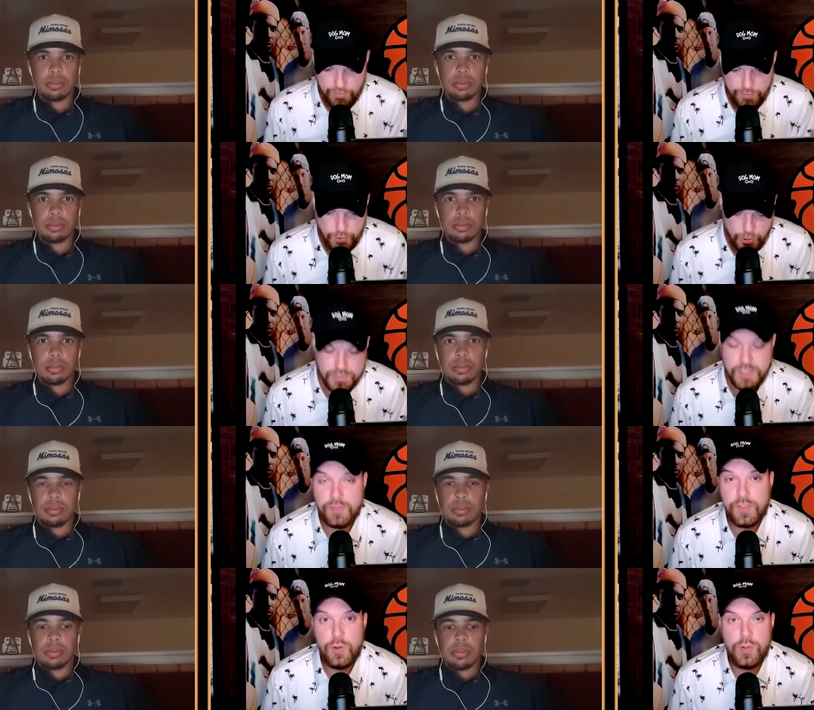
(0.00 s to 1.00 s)
Speaker 1: For those
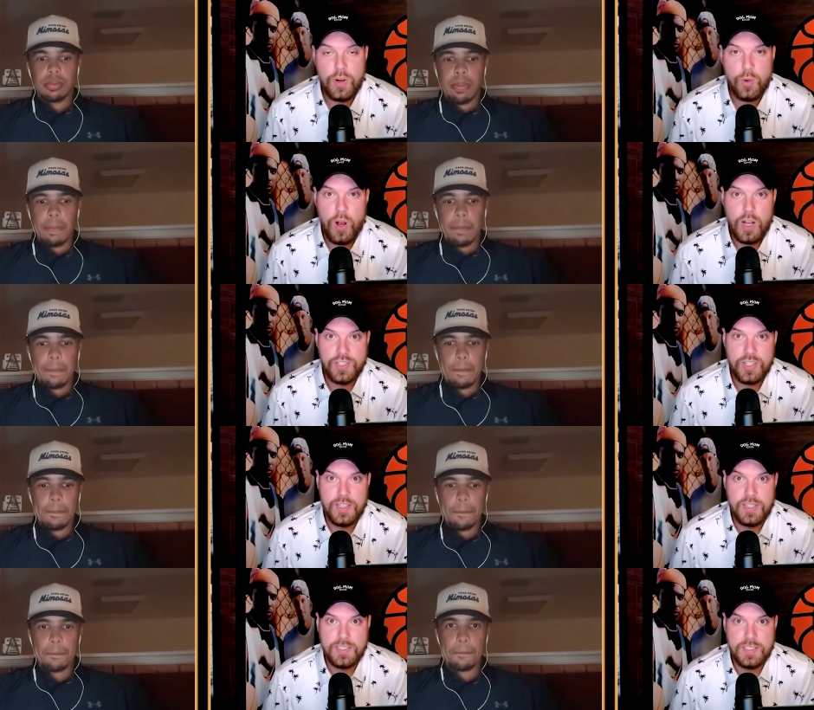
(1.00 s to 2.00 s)
of you that are watching
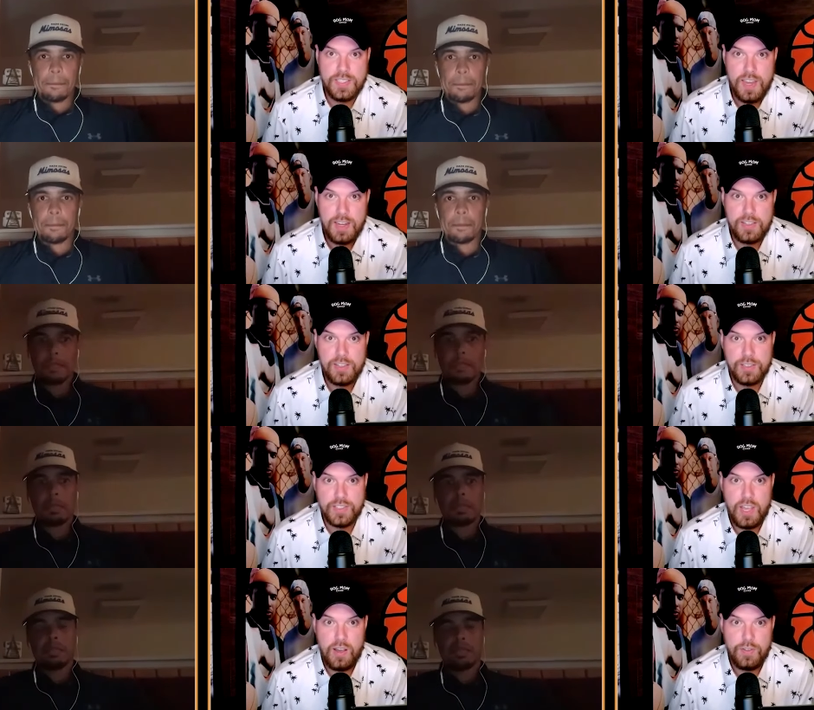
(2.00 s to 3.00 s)
this and saying to
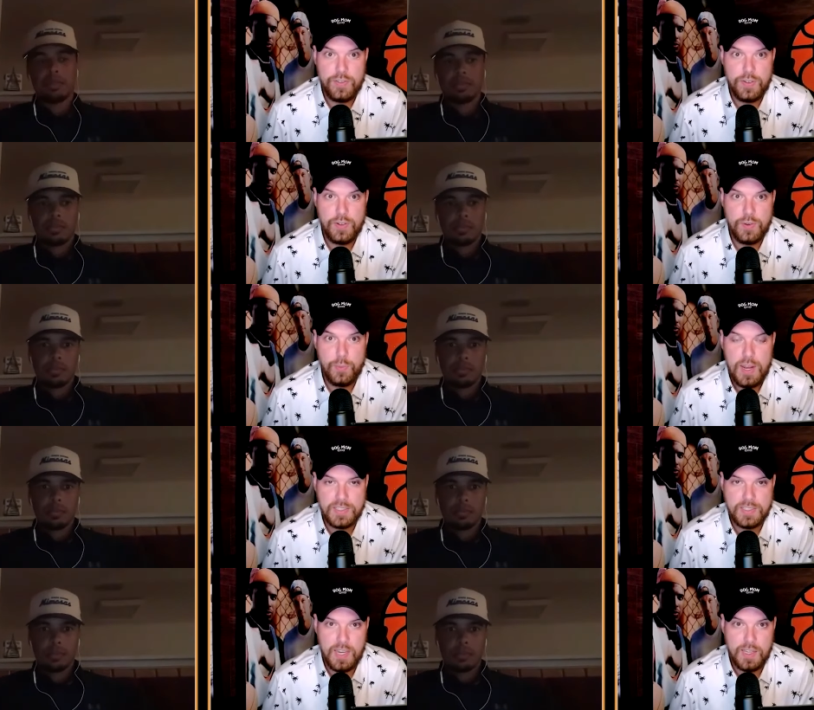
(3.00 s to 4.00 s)
yourself, wait
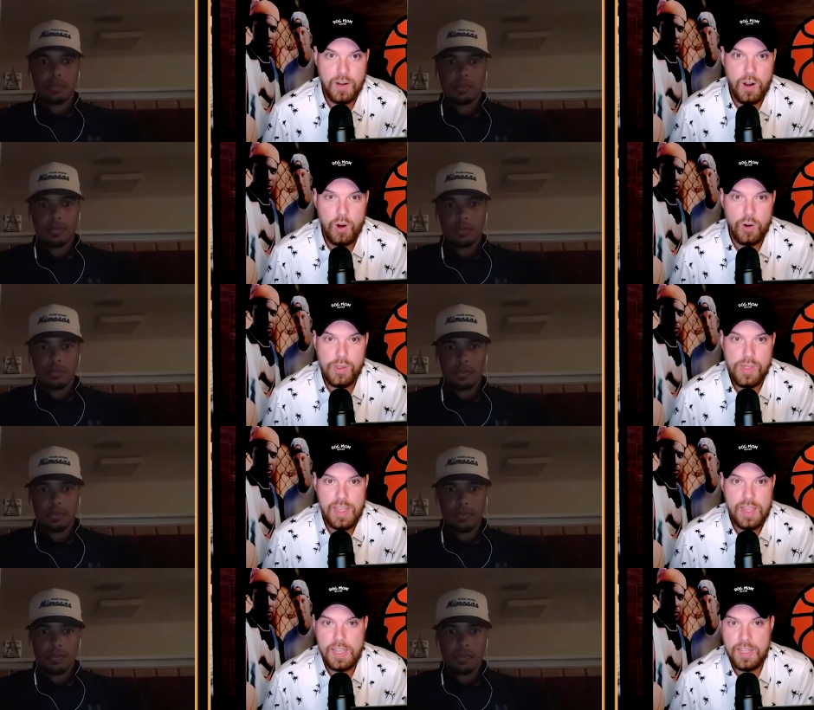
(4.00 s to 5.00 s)
a second, aren't
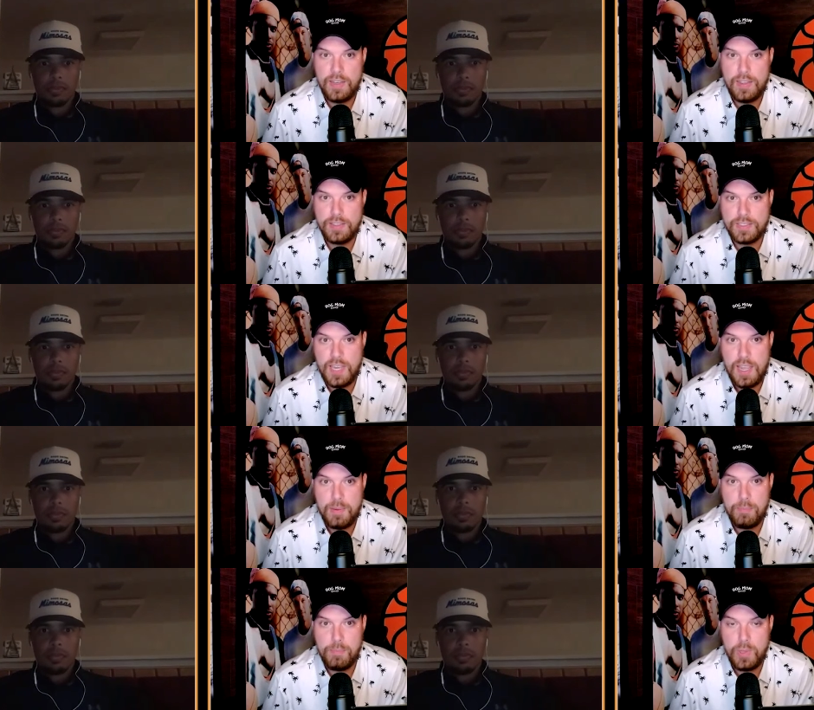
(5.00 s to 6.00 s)
they in the
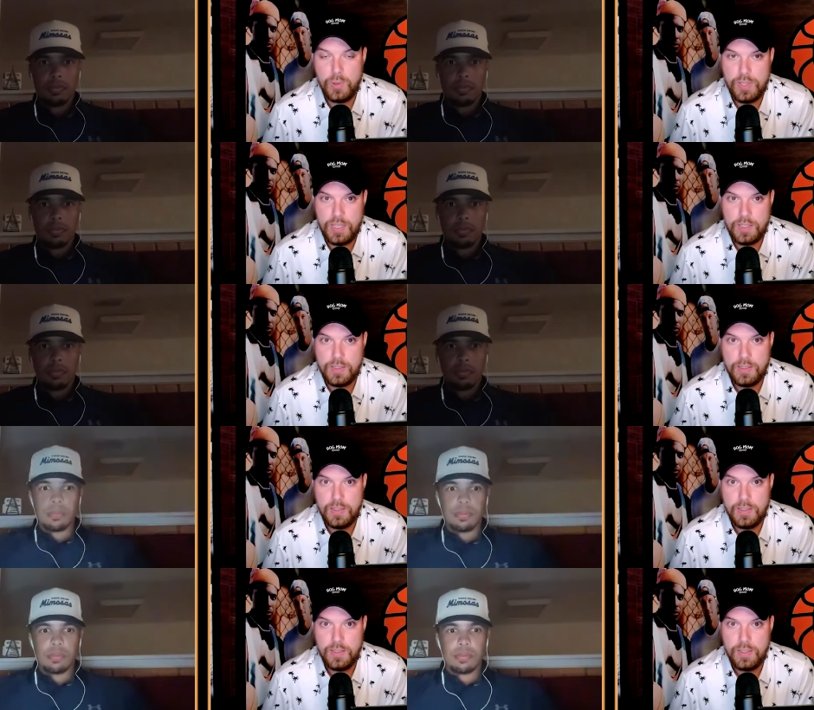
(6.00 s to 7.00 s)
same building?
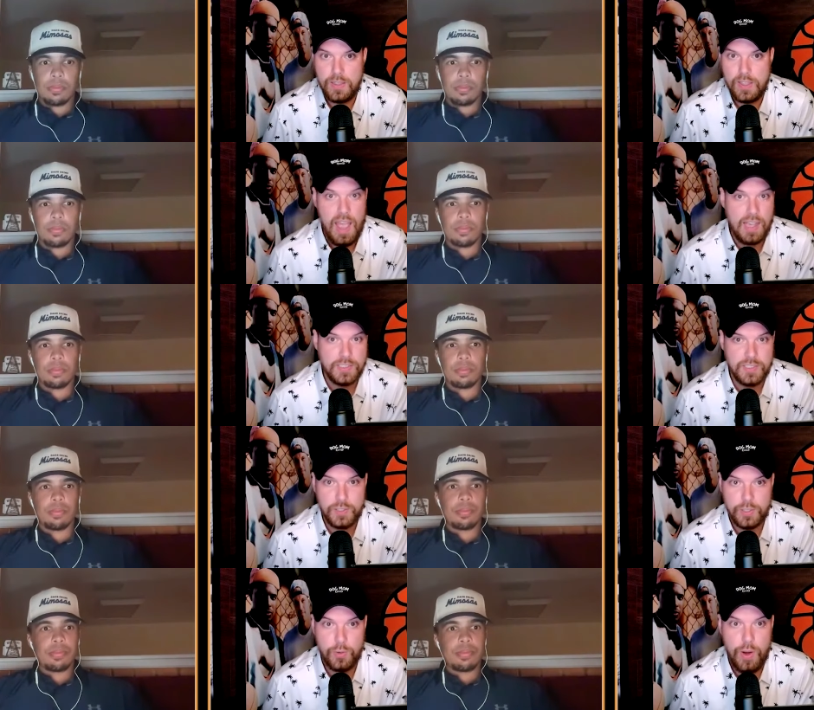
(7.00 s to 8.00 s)
Yes,
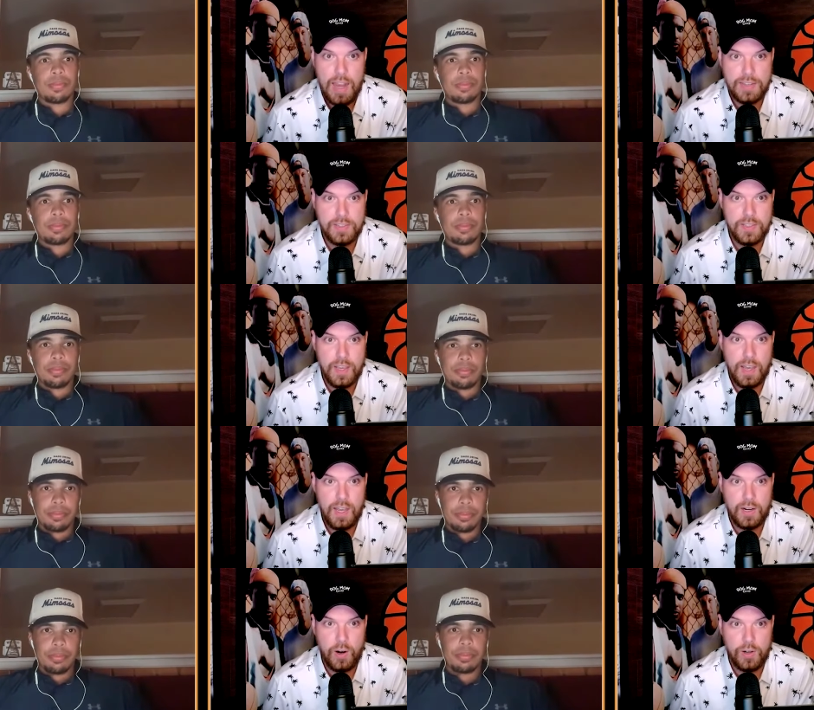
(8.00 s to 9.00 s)
you're correct.
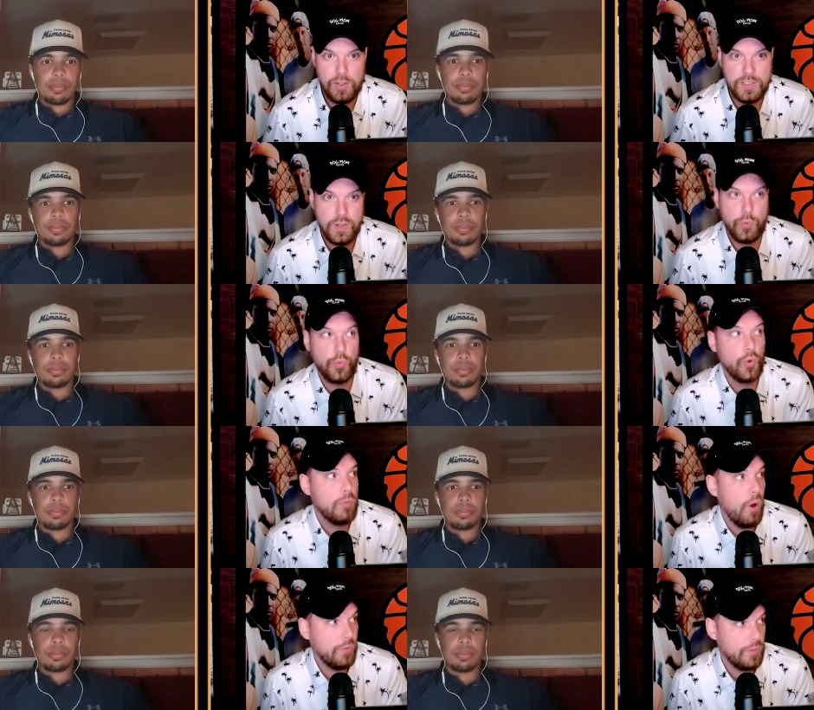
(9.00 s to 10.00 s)
Uh, Carter is a
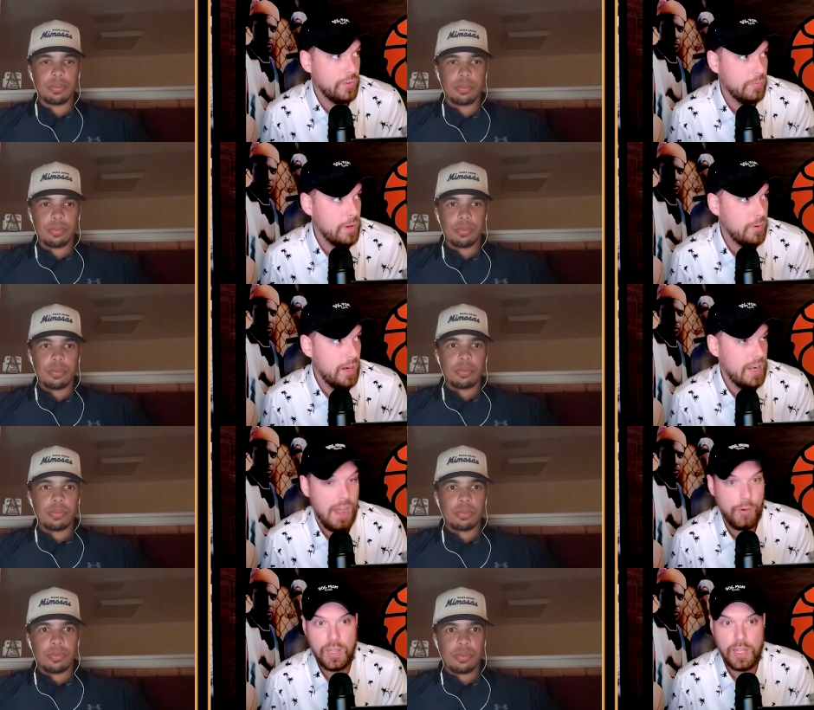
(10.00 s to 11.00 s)
room over from me right
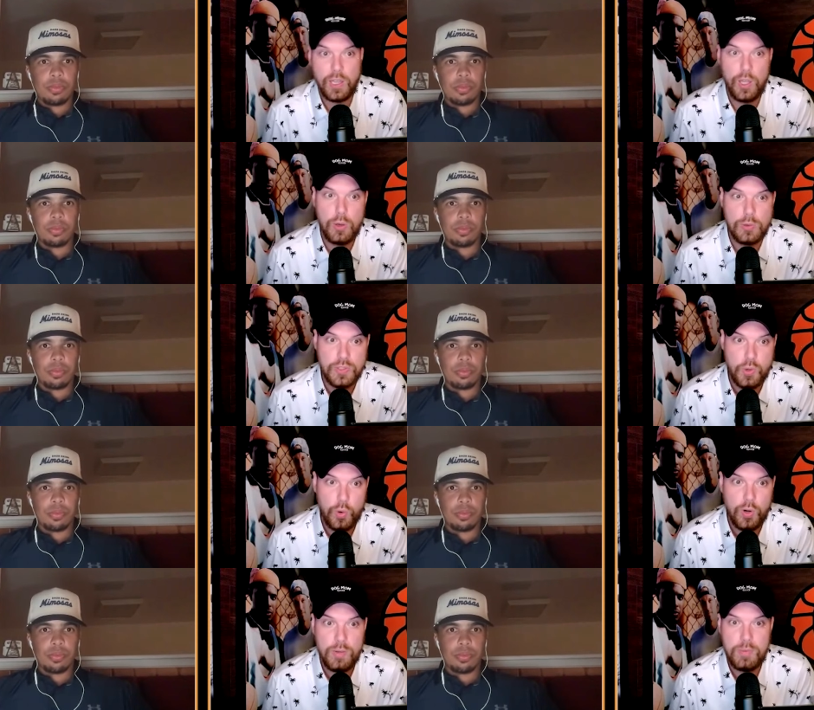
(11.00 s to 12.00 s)
now with a closed
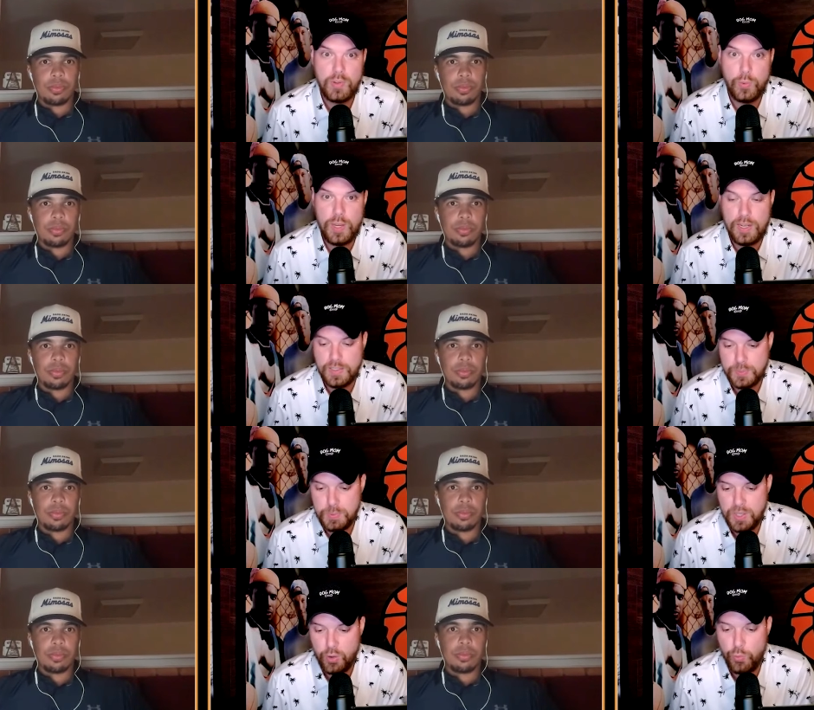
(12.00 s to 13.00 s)
door in between us,
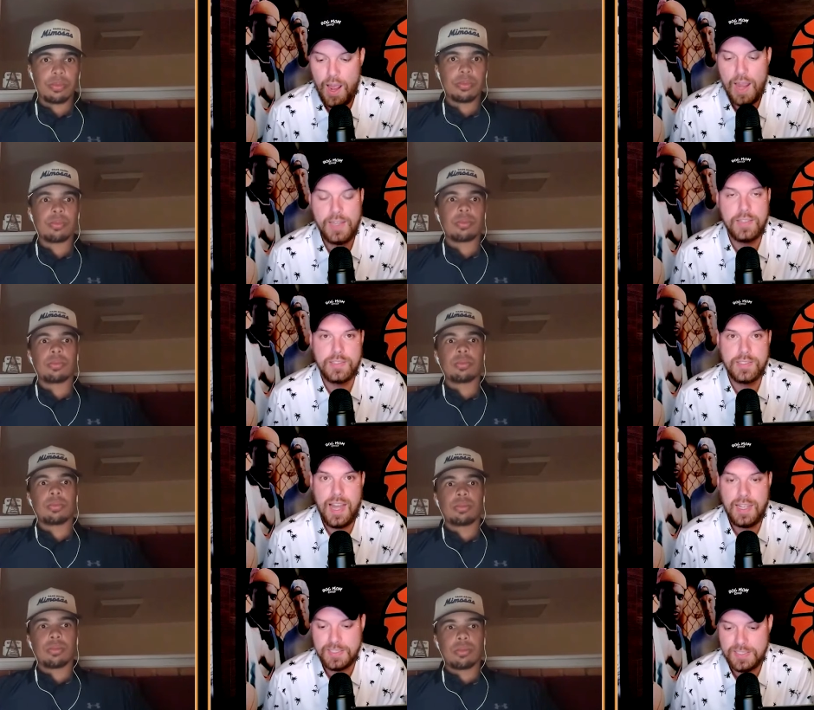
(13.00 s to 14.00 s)
but the grind does
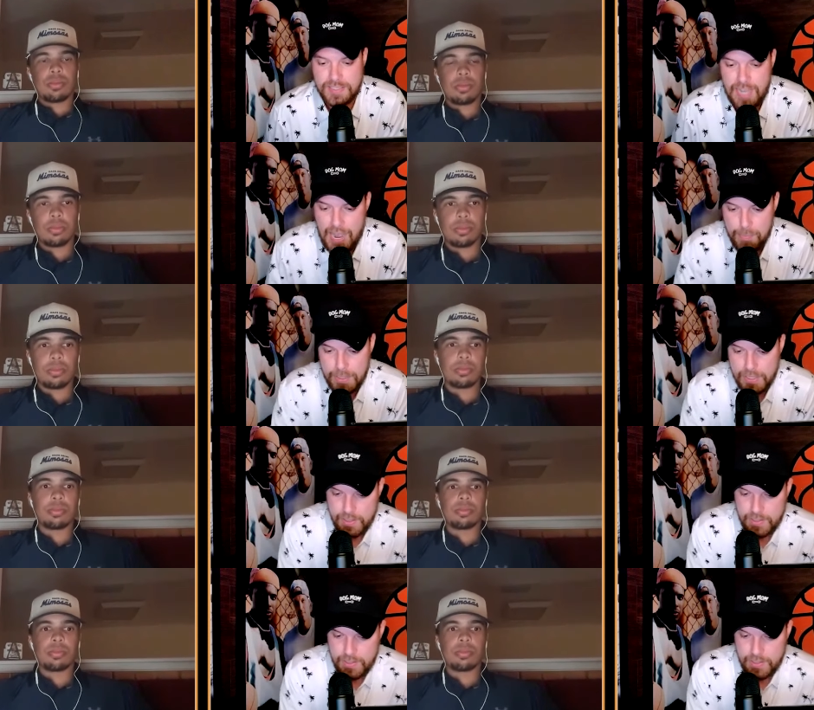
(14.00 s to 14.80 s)
not stop.